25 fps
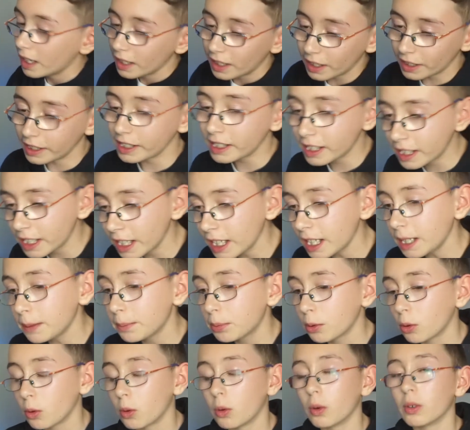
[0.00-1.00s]
Now, your
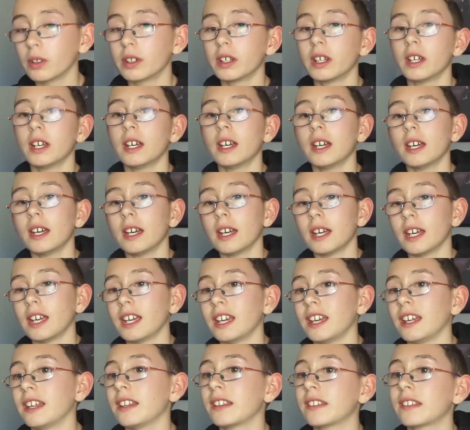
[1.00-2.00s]
keyboard
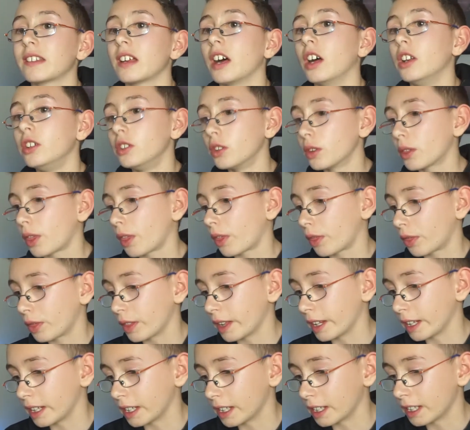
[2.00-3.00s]
is another
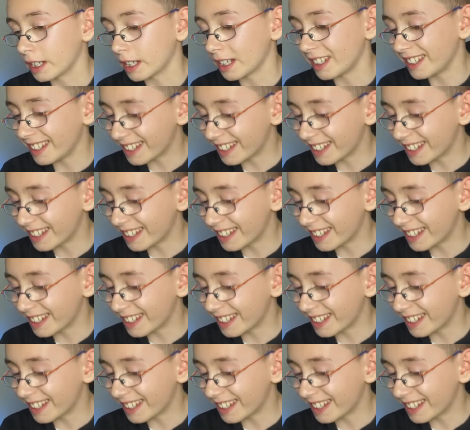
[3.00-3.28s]
thing.